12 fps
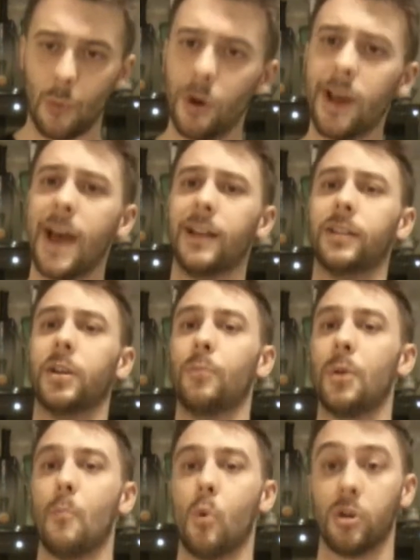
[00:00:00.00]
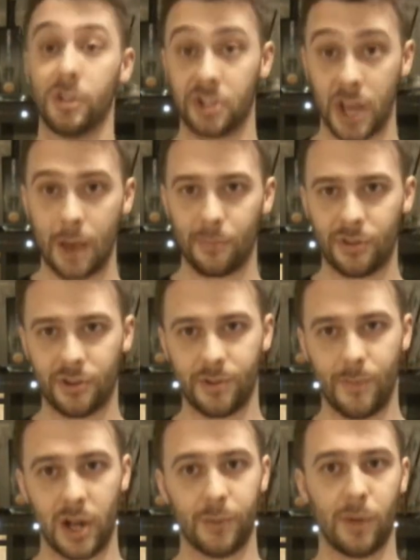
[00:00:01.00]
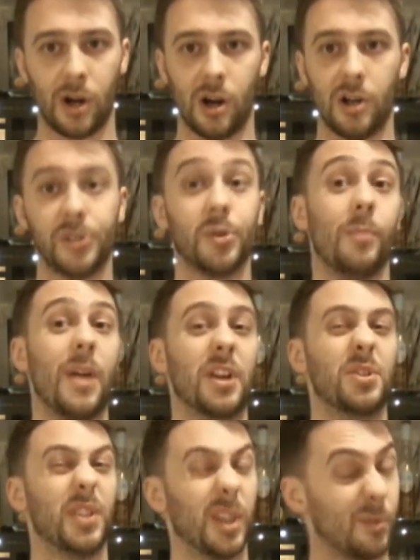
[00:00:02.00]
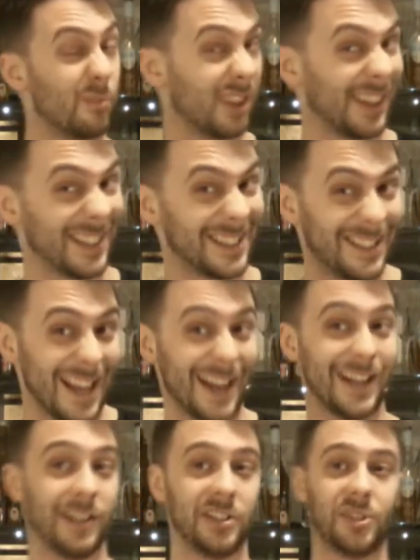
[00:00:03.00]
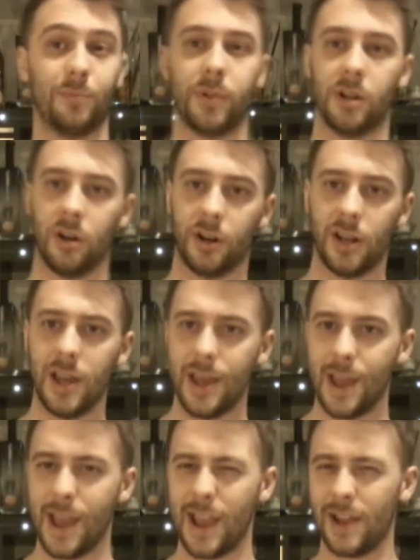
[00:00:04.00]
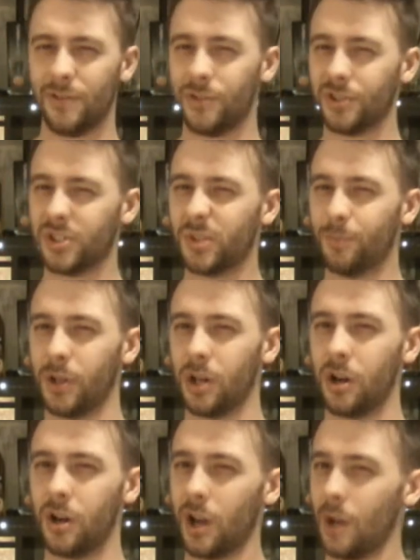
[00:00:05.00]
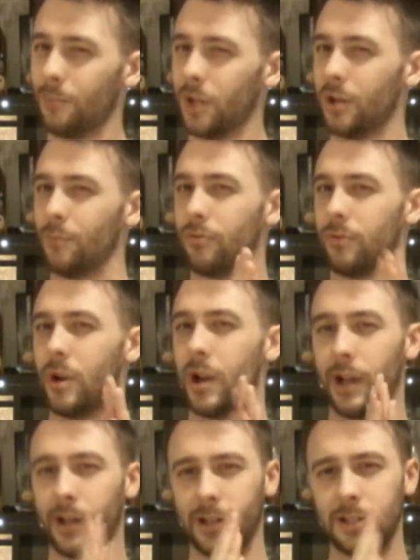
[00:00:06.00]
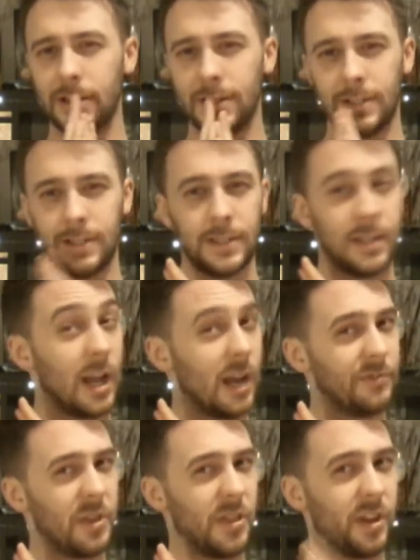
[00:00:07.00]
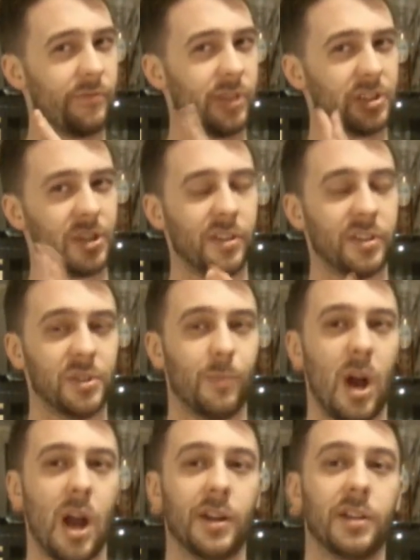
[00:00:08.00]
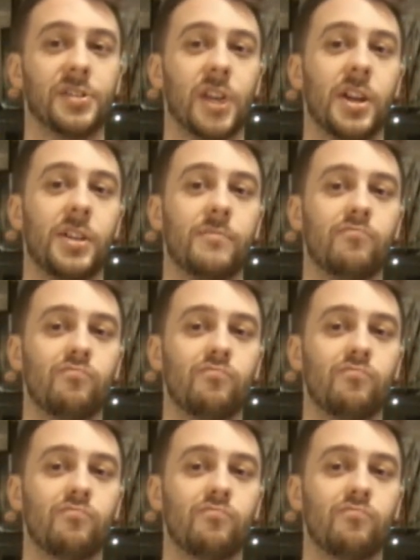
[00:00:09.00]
I want to add a little bit more depth to my bar, so I'm actually going to bring a second spirit. And the spirit I'm going to bring, I have to think of this on the spot, because I